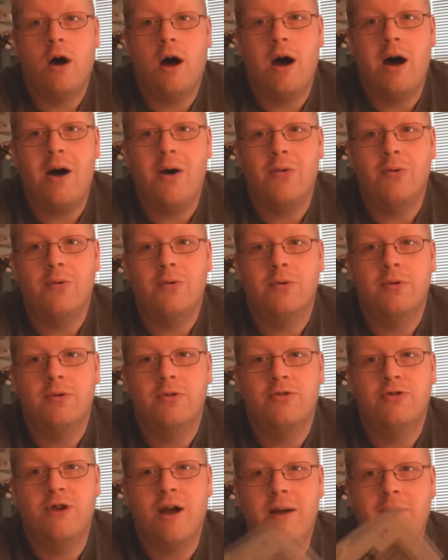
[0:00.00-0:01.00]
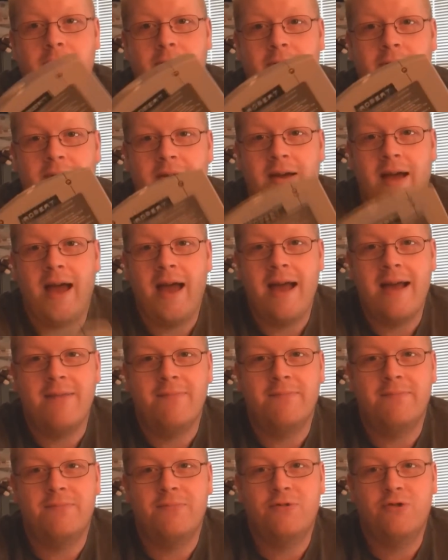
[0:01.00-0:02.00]
Oh, Trouble. Hey,
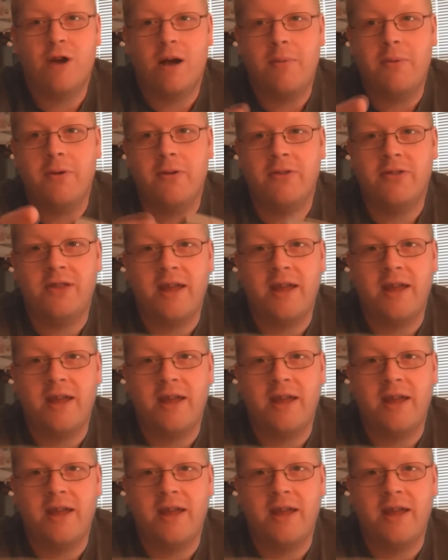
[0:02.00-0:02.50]
Trouble.